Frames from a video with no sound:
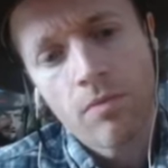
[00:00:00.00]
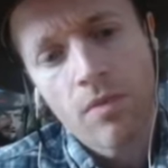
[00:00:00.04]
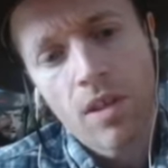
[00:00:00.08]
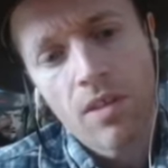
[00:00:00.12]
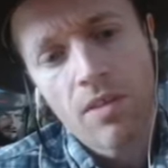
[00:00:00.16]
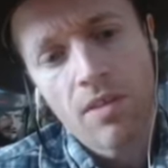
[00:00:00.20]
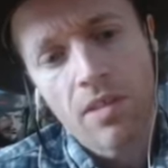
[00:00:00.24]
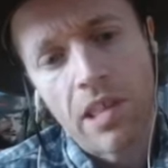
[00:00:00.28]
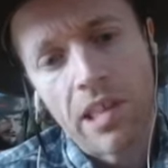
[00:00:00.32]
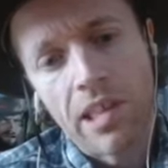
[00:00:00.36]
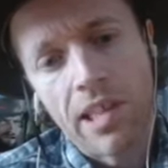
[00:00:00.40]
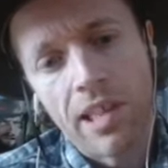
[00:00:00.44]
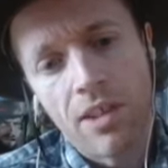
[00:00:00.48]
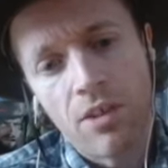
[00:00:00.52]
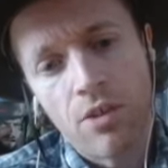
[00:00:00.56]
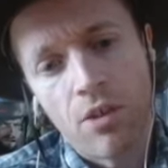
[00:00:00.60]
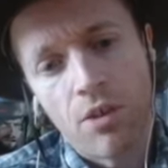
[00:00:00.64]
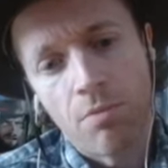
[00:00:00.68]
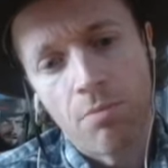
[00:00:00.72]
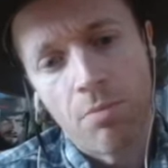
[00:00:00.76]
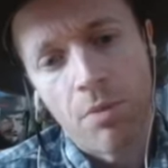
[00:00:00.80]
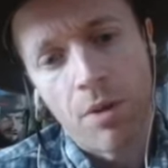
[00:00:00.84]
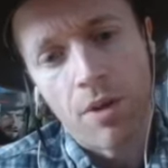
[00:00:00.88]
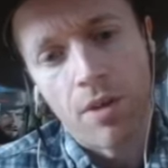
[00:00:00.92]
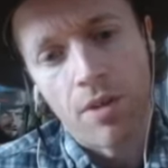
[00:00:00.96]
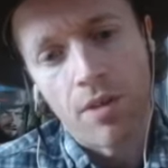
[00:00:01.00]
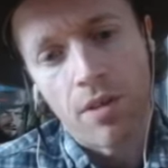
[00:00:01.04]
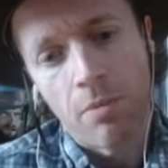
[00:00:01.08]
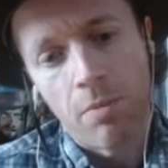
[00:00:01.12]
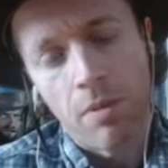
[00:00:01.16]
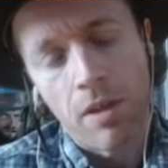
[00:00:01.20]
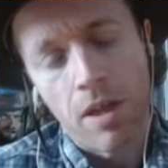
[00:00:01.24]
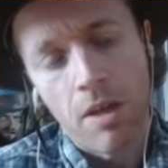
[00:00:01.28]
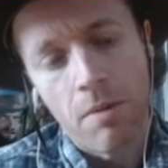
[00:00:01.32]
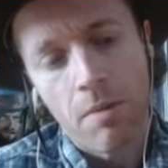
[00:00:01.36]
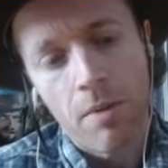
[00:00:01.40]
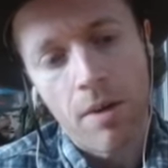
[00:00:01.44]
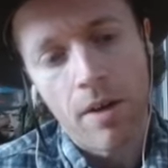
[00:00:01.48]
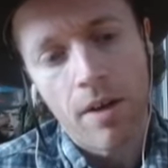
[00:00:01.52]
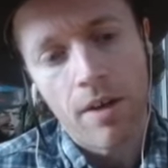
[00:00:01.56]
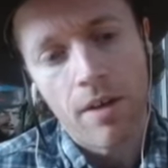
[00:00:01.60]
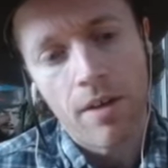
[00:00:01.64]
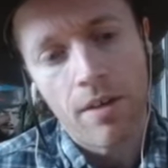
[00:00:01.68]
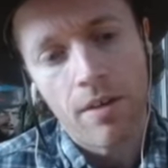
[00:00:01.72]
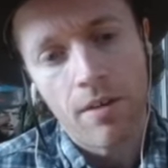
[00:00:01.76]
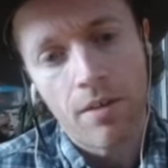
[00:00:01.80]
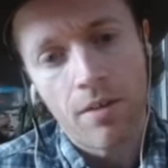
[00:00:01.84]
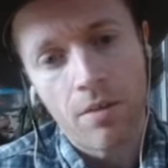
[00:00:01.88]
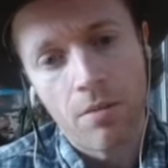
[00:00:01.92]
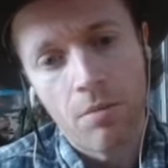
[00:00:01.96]
Still think those brothers will play a
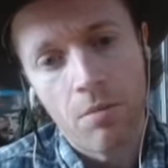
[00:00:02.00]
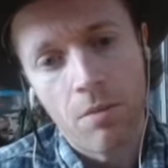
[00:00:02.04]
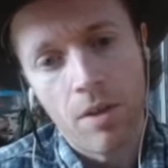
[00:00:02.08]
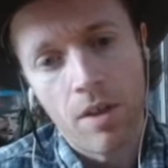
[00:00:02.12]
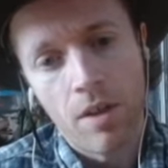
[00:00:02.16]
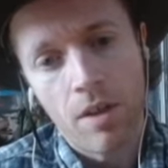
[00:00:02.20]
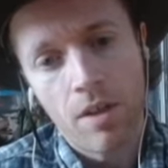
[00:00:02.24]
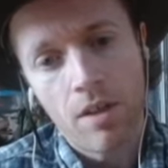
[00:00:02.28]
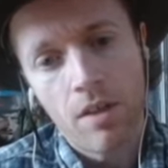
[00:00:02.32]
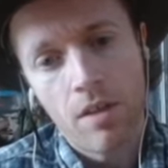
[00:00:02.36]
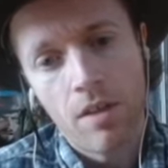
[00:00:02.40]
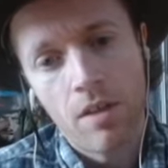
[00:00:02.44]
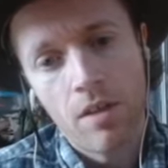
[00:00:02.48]
part in some way.